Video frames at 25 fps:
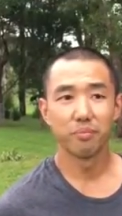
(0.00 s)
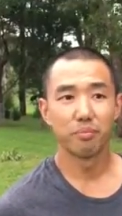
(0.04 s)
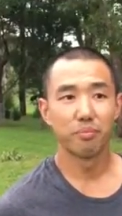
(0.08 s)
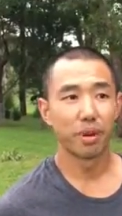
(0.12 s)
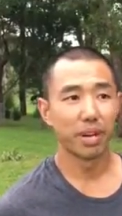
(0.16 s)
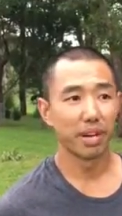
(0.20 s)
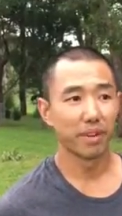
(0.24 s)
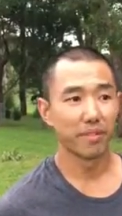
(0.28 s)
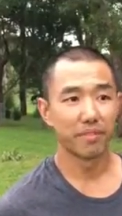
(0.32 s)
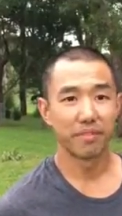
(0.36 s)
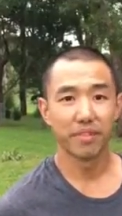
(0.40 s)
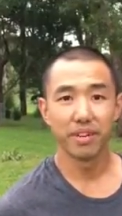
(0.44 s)

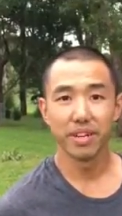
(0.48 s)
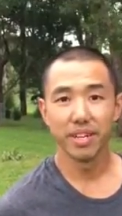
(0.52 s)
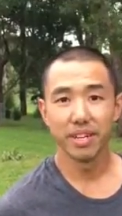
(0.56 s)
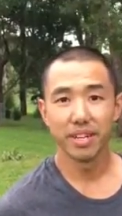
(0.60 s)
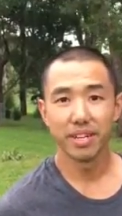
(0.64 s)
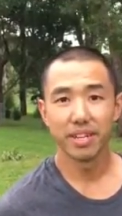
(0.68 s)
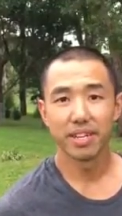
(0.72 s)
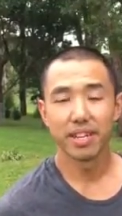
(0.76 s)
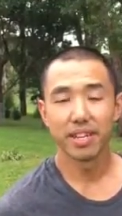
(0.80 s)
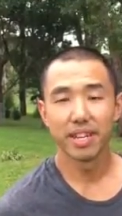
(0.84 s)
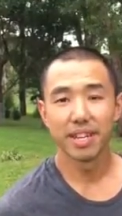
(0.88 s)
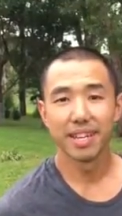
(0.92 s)
break free
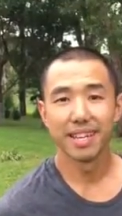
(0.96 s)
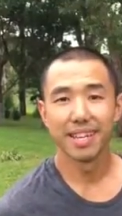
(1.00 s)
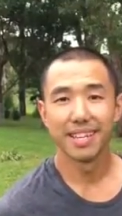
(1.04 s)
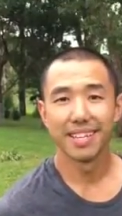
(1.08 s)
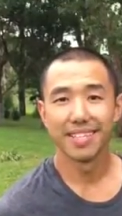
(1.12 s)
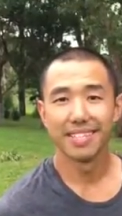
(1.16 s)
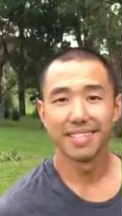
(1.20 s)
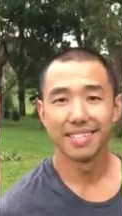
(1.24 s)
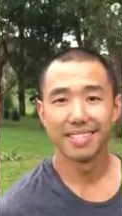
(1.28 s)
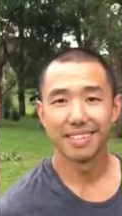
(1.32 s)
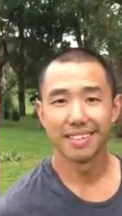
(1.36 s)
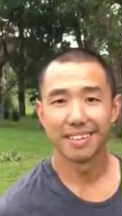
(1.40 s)

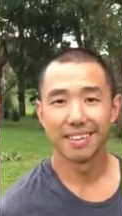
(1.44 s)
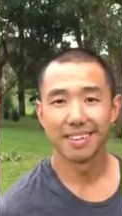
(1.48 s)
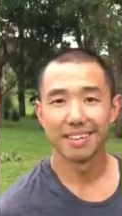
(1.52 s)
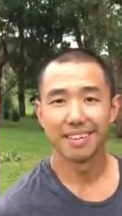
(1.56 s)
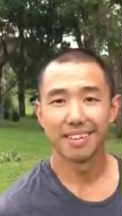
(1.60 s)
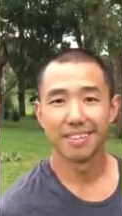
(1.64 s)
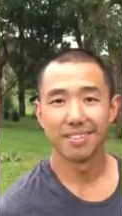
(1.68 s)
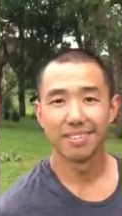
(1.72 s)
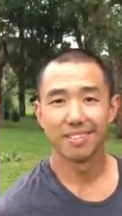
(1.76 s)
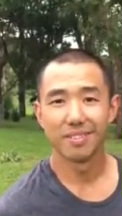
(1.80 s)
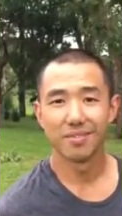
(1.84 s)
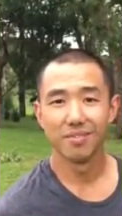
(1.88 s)
and
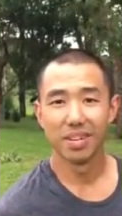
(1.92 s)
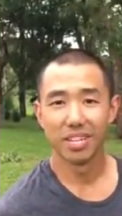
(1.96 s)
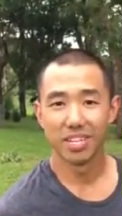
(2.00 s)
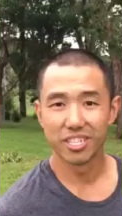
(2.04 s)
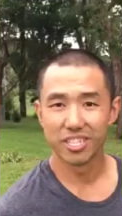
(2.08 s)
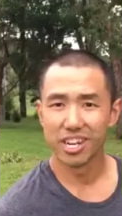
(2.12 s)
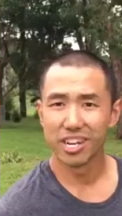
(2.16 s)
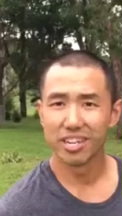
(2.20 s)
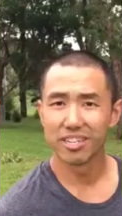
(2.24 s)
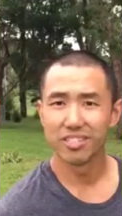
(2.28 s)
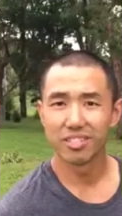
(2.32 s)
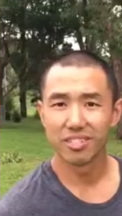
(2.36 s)
uh, to really
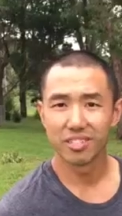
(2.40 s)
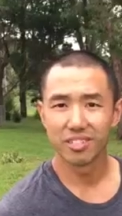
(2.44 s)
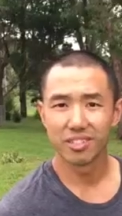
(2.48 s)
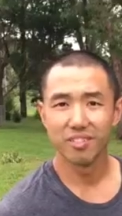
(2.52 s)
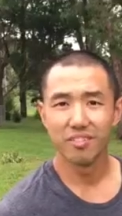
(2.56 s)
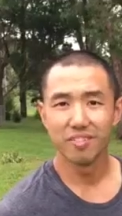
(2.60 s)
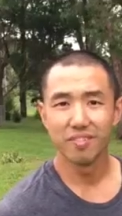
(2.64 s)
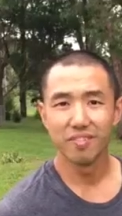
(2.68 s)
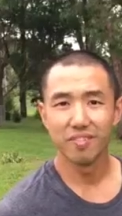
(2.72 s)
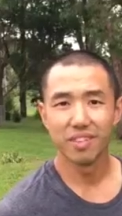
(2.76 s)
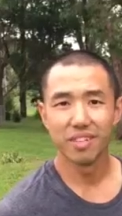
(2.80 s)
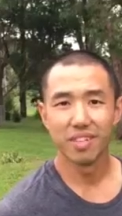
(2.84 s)
challenge
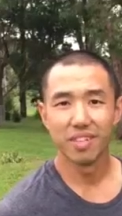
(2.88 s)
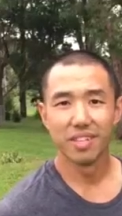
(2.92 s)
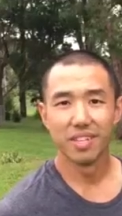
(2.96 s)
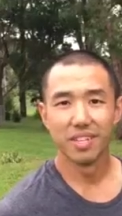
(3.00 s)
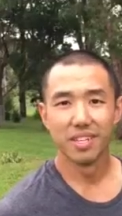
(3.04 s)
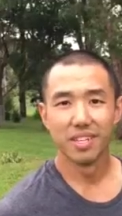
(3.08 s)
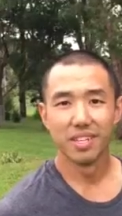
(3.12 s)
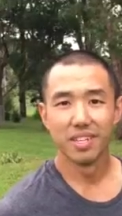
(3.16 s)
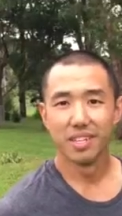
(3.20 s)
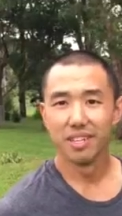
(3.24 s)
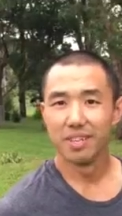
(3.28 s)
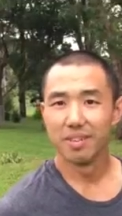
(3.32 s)
yourself
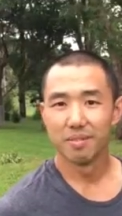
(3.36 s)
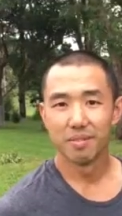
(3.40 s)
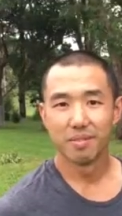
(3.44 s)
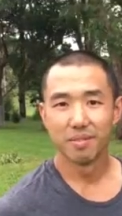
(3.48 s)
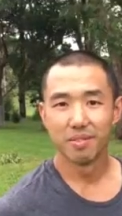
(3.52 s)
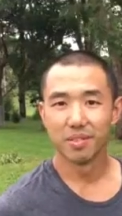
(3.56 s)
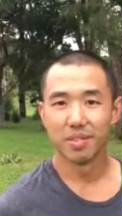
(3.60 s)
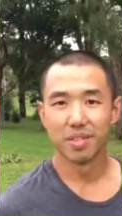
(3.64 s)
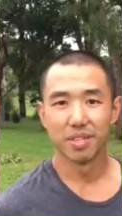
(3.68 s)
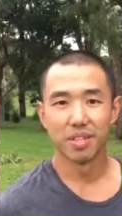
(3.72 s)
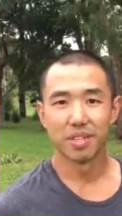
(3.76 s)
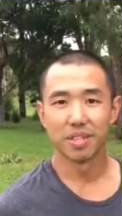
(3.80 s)

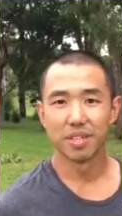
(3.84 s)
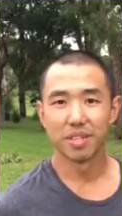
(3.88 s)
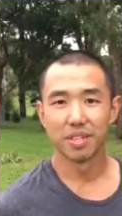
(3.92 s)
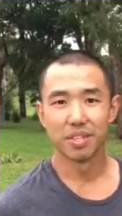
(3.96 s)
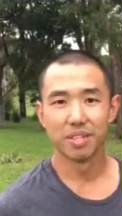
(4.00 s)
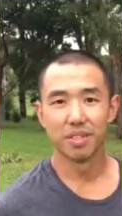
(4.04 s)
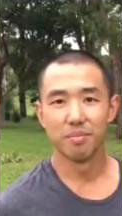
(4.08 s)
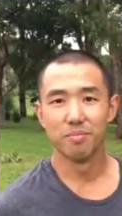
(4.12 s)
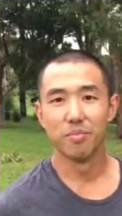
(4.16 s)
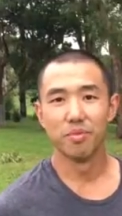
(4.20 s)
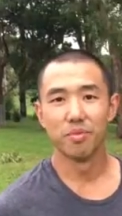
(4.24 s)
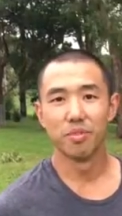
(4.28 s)
because the,
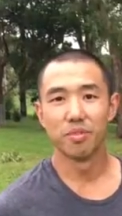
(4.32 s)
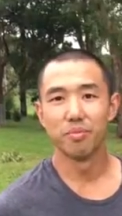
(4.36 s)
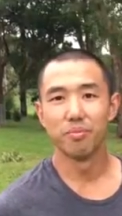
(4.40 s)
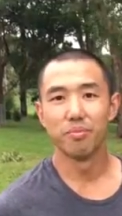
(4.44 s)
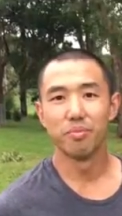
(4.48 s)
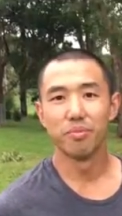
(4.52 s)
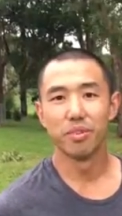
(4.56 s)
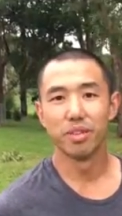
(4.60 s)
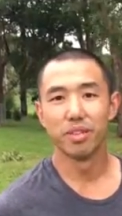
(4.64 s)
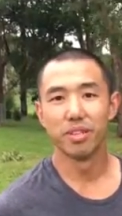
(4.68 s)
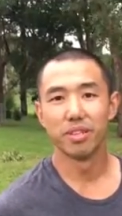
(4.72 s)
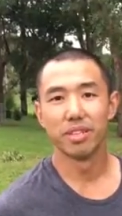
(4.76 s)
the more you
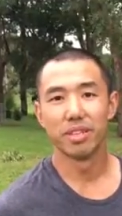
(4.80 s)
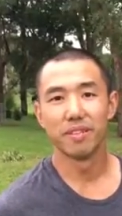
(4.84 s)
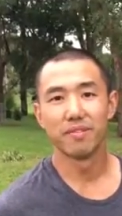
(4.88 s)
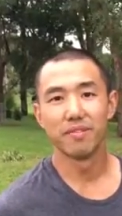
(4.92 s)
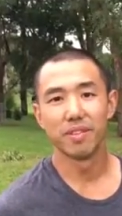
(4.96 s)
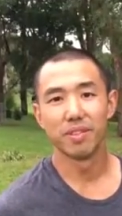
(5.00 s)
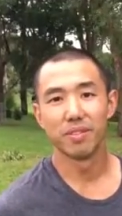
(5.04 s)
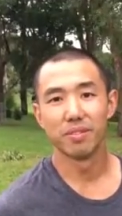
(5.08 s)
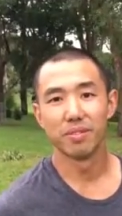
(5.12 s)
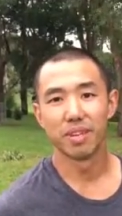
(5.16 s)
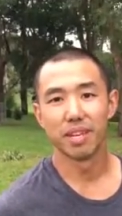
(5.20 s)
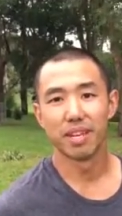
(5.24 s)
put in
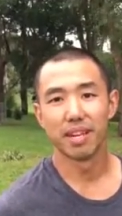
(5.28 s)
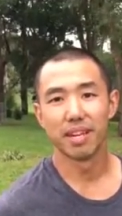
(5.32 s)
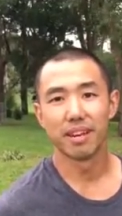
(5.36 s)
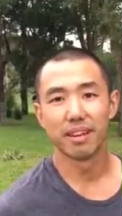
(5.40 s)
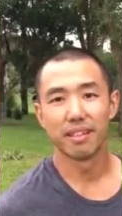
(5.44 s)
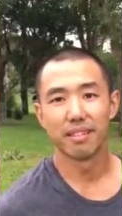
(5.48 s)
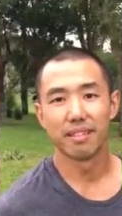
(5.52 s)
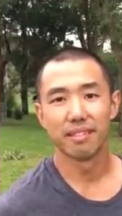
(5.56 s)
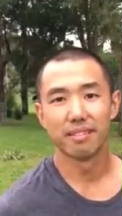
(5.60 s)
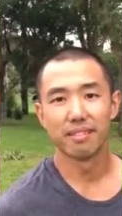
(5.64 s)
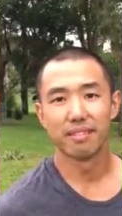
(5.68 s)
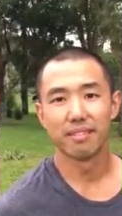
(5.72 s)
definitely you'll get out
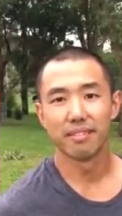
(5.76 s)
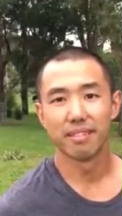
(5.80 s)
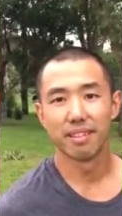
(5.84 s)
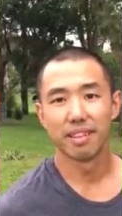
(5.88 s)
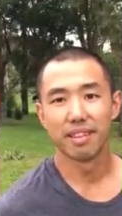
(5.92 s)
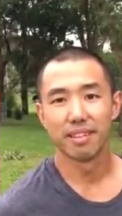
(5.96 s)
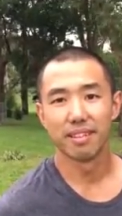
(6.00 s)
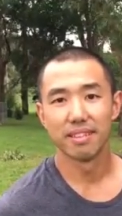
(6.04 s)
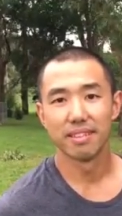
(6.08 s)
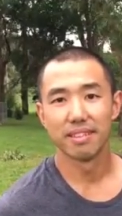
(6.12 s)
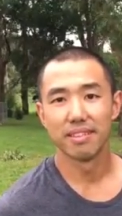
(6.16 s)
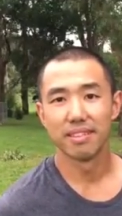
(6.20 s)
of this
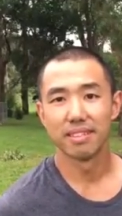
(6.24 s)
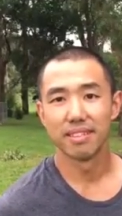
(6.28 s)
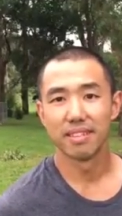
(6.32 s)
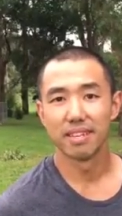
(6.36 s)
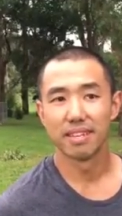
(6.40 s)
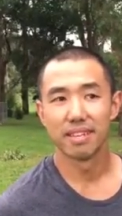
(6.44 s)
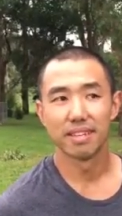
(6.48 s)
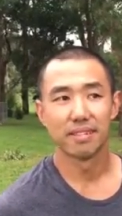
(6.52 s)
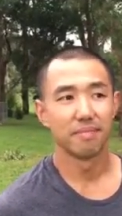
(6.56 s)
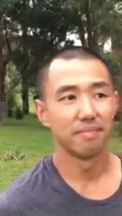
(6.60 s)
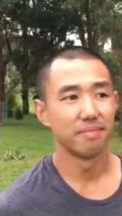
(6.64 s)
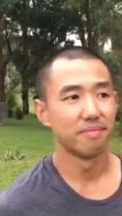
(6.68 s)
and
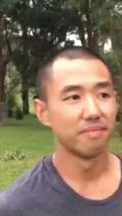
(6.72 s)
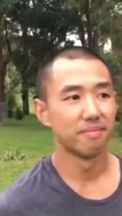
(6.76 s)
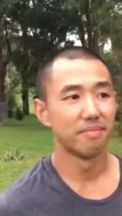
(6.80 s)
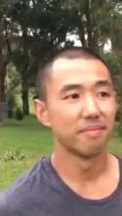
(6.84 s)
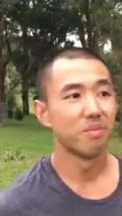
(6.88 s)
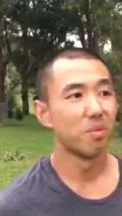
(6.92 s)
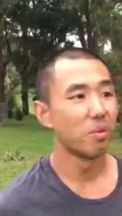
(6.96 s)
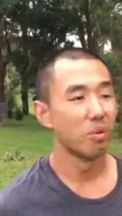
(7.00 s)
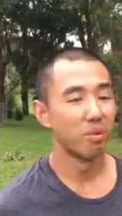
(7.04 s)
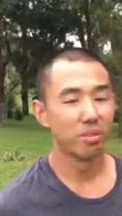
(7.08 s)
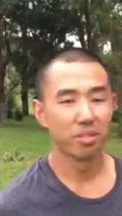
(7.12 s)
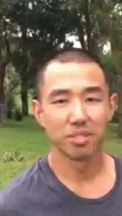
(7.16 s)
uh,
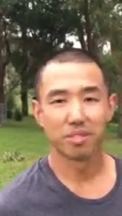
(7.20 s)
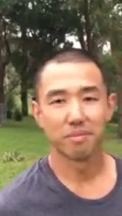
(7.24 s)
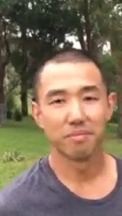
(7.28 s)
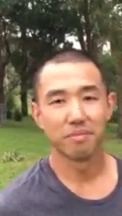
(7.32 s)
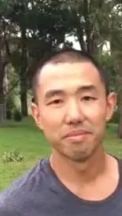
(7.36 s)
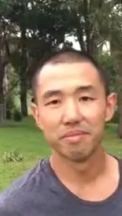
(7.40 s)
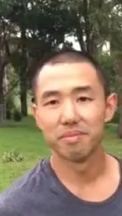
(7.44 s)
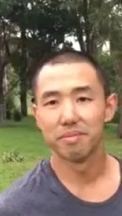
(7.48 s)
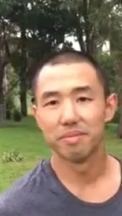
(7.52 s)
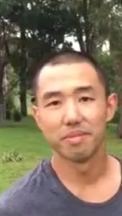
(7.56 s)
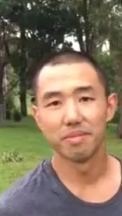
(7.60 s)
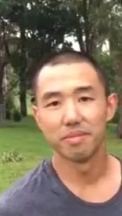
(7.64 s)
awesome
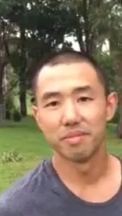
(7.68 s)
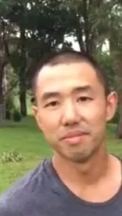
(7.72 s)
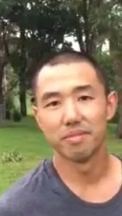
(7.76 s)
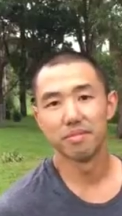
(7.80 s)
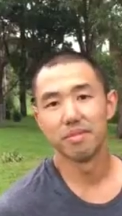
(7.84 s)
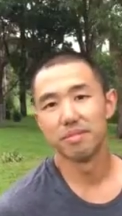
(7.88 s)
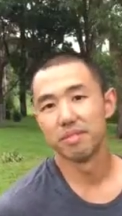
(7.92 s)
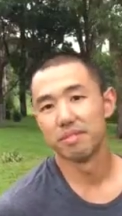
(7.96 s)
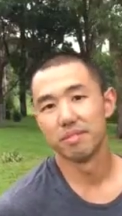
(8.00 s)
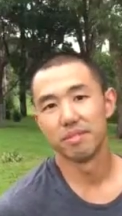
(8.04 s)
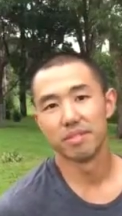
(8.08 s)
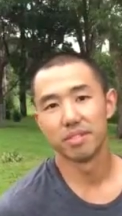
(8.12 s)
so
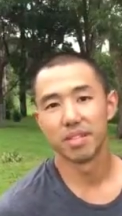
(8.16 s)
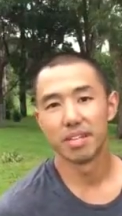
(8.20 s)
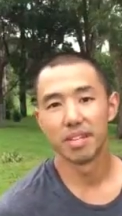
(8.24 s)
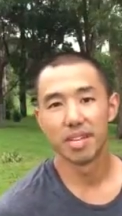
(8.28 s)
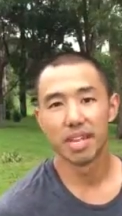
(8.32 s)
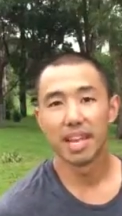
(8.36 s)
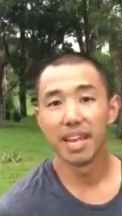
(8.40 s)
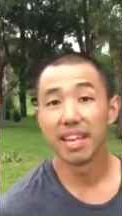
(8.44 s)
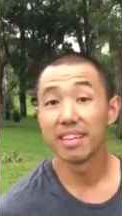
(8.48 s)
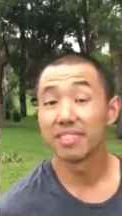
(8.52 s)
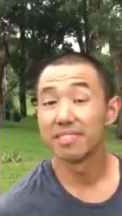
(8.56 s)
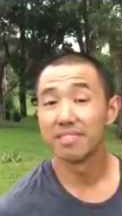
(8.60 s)
it was
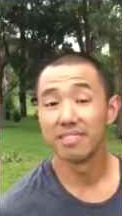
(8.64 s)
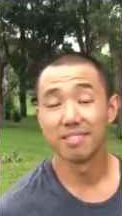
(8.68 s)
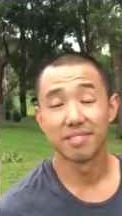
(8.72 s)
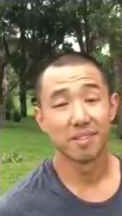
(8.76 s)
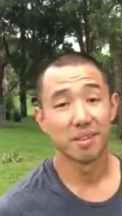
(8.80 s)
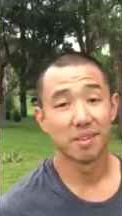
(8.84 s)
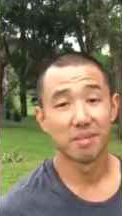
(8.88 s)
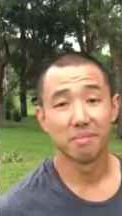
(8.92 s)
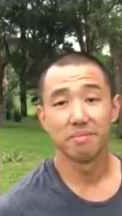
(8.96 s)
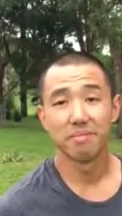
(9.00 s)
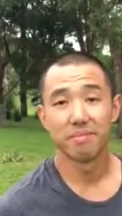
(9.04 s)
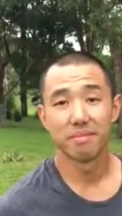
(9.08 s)
excellent
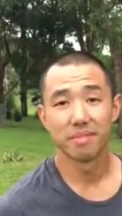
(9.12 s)
time